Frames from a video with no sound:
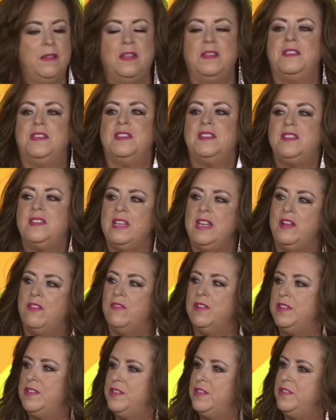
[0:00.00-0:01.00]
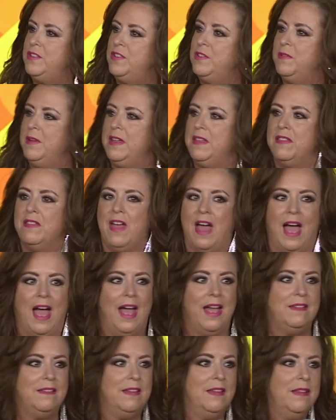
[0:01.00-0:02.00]
That the secret to doing
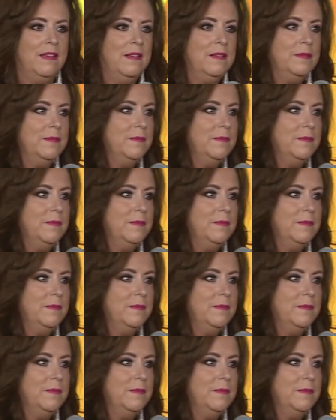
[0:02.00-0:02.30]
that